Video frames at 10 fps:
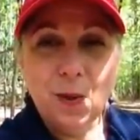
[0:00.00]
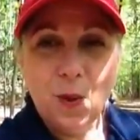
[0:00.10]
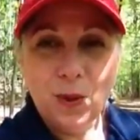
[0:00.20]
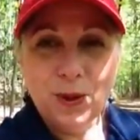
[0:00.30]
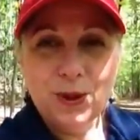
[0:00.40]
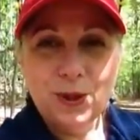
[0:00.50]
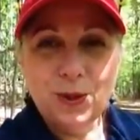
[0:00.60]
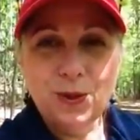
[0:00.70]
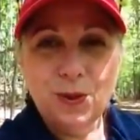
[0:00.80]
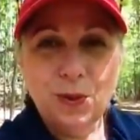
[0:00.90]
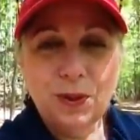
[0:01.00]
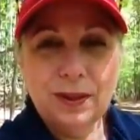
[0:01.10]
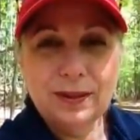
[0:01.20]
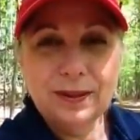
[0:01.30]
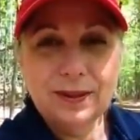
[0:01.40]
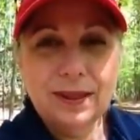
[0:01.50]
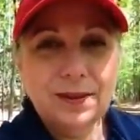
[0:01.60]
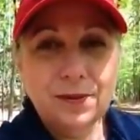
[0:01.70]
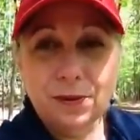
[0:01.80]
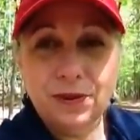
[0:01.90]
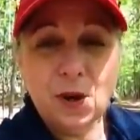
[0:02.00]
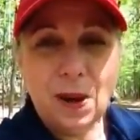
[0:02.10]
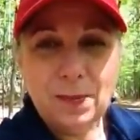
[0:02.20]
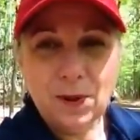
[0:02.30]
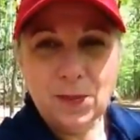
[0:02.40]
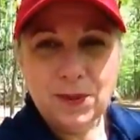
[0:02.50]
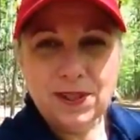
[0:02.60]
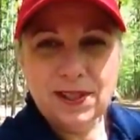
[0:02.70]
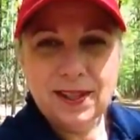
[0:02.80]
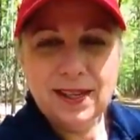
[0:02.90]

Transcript: order to fulfill my purpose.